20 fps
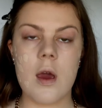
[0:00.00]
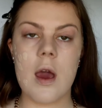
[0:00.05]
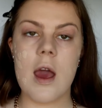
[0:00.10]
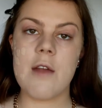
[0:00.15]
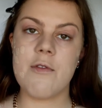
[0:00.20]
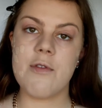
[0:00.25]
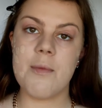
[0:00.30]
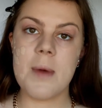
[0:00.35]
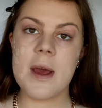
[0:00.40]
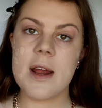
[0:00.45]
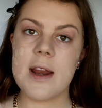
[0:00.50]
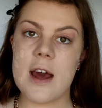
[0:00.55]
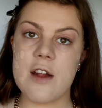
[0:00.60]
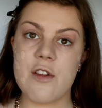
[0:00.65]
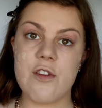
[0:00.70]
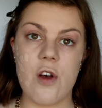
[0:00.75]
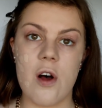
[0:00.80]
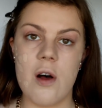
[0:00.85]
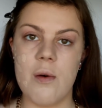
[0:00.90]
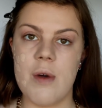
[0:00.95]
And for me,
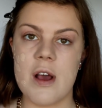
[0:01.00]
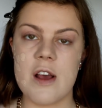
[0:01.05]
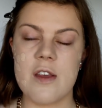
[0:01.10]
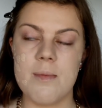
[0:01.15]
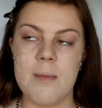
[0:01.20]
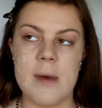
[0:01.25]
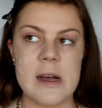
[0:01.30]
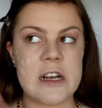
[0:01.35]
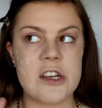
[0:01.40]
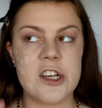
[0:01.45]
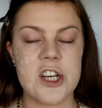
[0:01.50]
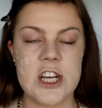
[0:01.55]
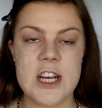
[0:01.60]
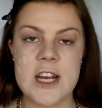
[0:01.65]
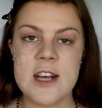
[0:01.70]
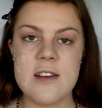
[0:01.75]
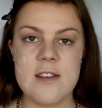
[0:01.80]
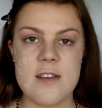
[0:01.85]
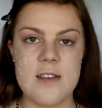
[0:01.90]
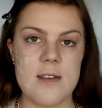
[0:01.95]
that's always my
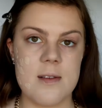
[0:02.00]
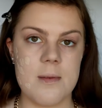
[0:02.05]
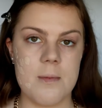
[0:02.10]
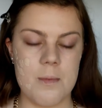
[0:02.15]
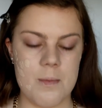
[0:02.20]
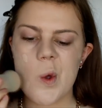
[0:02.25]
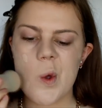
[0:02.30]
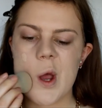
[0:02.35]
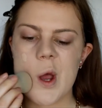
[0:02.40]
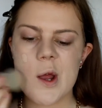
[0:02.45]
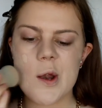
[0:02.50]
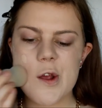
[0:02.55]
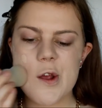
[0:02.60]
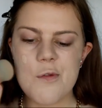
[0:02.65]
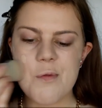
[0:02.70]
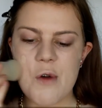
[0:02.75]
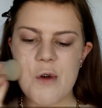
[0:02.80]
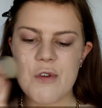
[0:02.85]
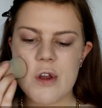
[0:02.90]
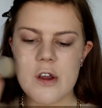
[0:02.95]
cheeks. And
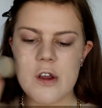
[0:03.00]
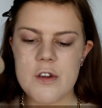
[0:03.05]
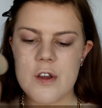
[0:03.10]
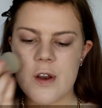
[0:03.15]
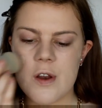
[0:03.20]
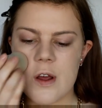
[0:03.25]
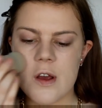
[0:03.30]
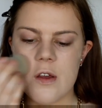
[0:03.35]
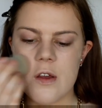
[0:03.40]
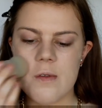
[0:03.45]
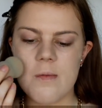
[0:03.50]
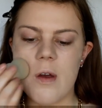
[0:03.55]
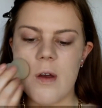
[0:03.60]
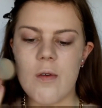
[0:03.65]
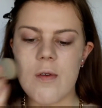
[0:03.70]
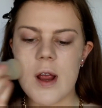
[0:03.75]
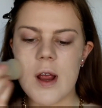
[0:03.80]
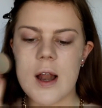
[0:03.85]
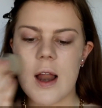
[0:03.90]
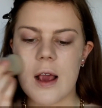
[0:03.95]
this foundation is
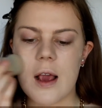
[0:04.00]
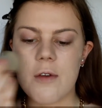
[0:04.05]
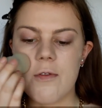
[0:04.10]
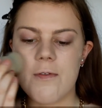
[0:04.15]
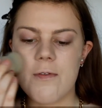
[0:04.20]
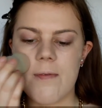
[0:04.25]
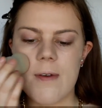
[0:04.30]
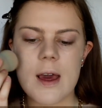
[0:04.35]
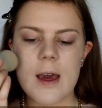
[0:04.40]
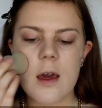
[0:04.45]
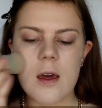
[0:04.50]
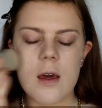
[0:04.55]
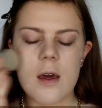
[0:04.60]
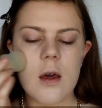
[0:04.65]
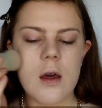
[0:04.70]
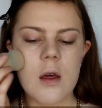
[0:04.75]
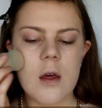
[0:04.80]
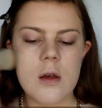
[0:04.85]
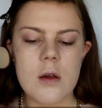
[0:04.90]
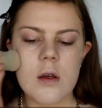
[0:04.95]
very like thick.
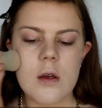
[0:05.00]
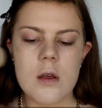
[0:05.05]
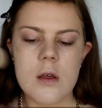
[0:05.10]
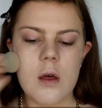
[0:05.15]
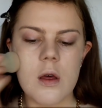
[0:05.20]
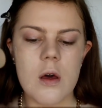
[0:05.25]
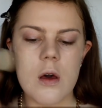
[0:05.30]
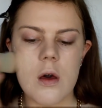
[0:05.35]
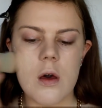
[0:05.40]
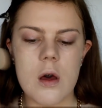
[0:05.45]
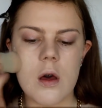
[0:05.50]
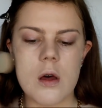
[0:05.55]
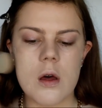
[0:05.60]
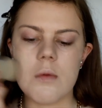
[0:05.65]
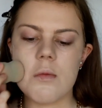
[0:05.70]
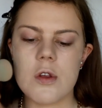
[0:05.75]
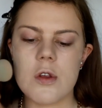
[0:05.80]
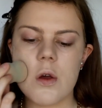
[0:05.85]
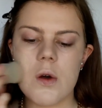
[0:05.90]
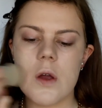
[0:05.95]

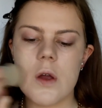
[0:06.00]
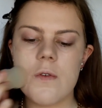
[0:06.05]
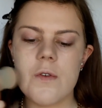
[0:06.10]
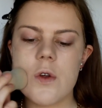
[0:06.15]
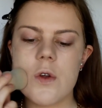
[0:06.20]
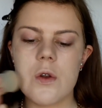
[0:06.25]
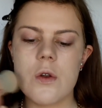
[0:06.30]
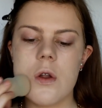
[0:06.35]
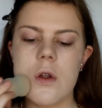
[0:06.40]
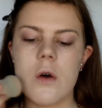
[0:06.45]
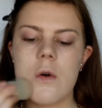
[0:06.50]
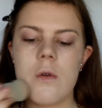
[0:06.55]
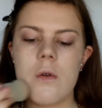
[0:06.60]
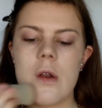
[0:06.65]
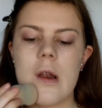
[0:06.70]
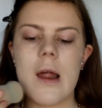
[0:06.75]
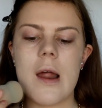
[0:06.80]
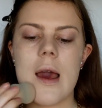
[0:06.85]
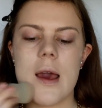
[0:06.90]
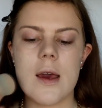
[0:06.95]
So if you
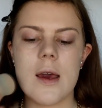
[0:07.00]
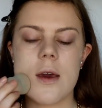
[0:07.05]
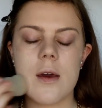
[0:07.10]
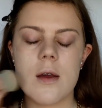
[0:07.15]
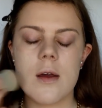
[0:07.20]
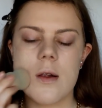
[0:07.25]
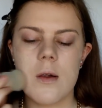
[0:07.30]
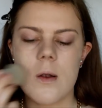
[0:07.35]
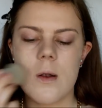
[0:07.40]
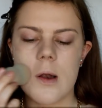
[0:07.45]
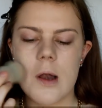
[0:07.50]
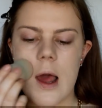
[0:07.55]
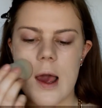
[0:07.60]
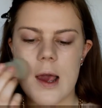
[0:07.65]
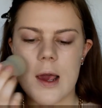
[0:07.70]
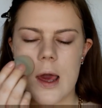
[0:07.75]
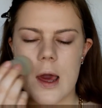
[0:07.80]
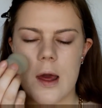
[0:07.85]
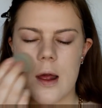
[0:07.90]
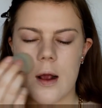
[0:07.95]
don't like
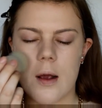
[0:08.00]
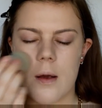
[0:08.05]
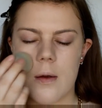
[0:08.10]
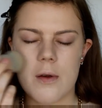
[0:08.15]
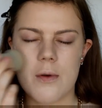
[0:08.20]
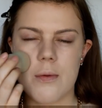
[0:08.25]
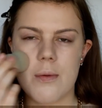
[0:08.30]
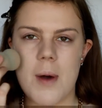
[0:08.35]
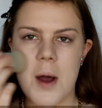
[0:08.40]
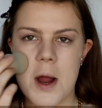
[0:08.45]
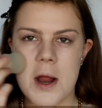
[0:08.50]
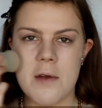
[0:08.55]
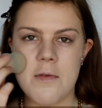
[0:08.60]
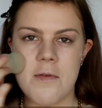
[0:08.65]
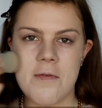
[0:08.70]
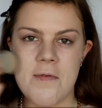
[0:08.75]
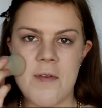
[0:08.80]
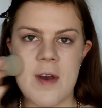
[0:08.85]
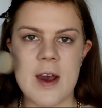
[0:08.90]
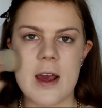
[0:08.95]
a quite
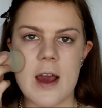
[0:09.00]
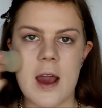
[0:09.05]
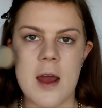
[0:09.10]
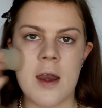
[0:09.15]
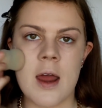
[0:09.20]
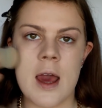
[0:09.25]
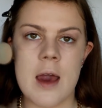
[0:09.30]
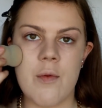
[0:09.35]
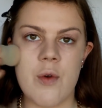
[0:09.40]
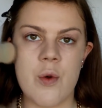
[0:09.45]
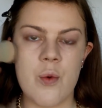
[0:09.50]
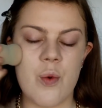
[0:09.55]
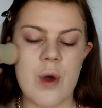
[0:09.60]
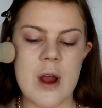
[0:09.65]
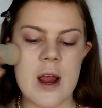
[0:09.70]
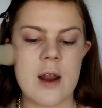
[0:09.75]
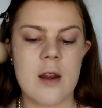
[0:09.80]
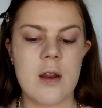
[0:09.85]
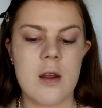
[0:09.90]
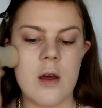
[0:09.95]
thick and
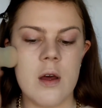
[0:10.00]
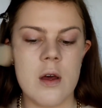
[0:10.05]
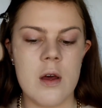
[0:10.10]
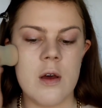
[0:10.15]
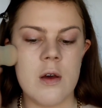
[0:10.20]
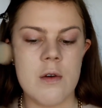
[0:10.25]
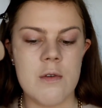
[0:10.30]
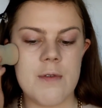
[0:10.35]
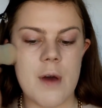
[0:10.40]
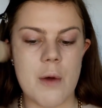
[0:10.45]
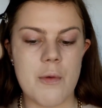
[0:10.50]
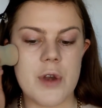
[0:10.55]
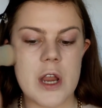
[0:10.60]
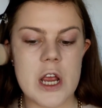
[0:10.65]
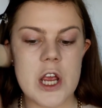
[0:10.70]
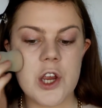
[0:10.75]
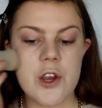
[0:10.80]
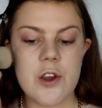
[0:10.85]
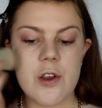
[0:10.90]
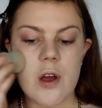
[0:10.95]
heavyweight
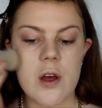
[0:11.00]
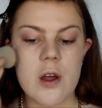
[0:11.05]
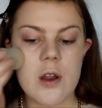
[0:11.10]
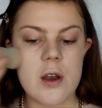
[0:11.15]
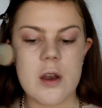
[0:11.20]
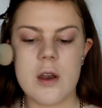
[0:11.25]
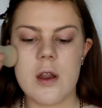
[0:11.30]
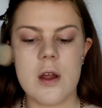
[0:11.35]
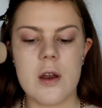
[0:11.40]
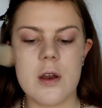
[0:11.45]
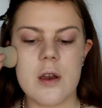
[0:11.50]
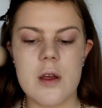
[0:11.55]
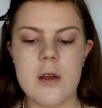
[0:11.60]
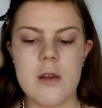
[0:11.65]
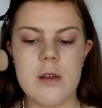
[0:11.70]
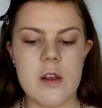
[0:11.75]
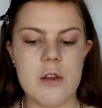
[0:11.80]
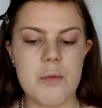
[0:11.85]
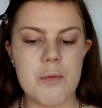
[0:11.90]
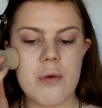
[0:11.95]
foundation, then
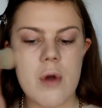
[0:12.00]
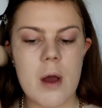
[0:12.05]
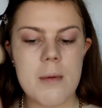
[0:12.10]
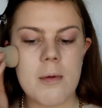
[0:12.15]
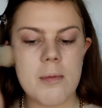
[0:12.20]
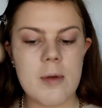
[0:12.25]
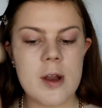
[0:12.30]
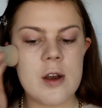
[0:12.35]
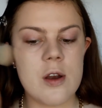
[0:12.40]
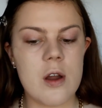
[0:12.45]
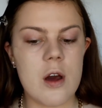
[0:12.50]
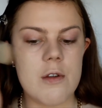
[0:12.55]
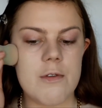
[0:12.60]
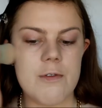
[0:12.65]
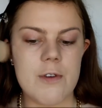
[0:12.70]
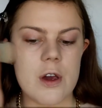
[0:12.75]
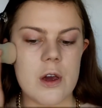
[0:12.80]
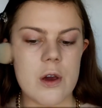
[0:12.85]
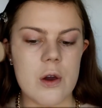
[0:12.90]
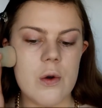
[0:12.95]
this is probably not
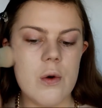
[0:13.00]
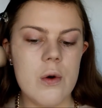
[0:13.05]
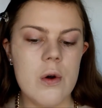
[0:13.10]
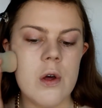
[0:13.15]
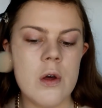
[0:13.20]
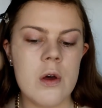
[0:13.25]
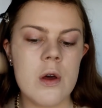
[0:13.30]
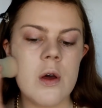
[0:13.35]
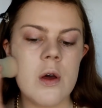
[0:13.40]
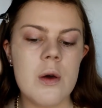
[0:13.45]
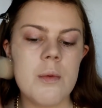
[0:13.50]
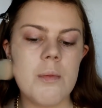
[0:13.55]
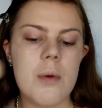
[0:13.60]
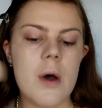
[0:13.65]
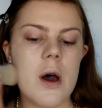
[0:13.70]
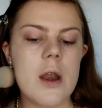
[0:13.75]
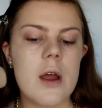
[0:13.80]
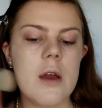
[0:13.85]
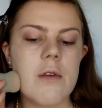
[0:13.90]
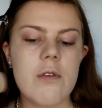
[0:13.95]
for you.
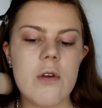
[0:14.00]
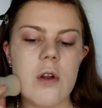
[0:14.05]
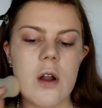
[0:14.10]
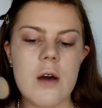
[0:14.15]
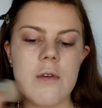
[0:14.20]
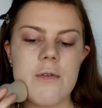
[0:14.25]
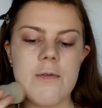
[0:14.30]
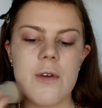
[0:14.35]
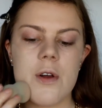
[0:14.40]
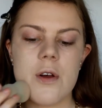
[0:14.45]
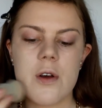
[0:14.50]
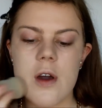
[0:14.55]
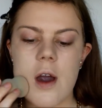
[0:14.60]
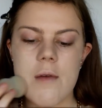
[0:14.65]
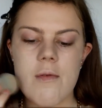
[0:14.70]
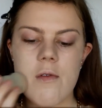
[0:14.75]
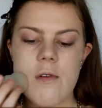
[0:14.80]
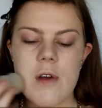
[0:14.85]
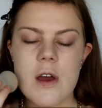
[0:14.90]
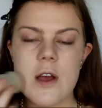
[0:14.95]
But if you love full
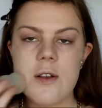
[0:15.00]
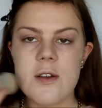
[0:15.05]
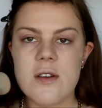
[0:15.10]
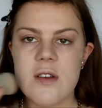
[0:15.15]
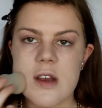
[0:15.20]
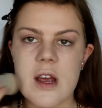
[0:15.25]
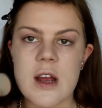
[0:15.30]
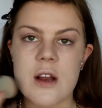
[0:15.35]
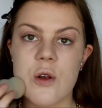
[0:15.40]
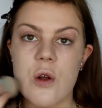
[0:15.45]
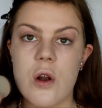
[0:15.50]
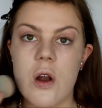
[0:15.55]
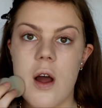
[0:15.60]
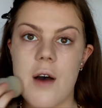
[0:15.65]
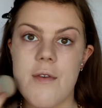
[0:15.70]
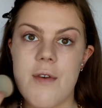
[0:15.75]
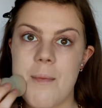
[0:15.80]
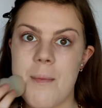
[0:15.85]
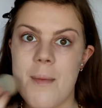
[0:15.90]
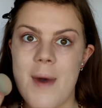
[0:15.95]
coverage and you
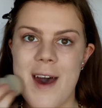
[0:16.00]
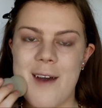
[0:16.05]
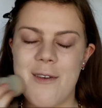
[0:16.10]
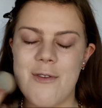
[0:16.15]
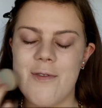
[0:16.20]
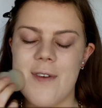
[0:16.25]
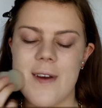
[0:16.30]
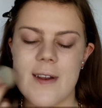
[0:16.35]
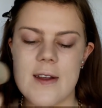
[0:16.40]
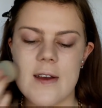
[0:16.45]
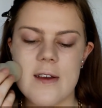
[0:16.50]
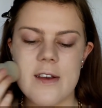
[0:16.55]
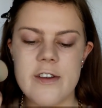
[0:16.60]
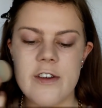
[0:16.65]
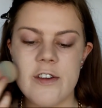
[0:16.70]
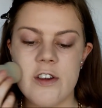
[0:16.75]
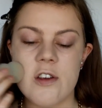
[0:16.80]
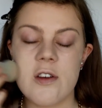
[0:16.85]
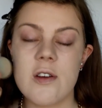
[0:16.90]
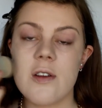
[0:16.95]
love a matte
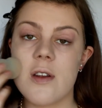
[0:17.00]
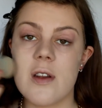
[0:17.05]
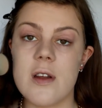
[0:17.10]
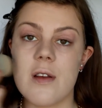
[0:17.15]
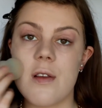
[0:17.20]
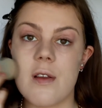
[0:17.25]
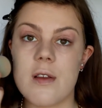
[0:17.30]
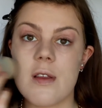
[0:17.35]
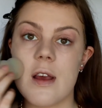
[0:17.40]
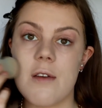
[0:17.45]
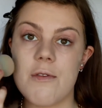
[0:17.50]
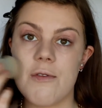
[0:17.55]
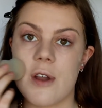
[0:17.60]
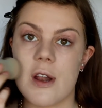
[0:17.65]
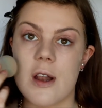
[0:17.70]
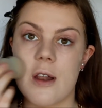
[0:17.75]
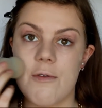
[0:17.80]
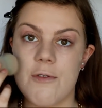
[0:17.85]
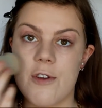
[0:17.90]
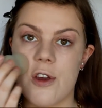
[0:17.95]
finish, this is
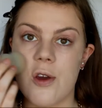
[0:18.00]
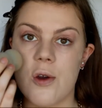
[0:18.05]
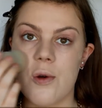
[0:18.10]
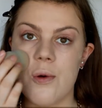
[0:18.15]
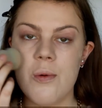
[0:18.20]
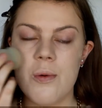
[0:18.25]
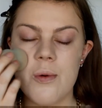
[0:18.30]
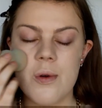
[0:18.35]
definitely for you.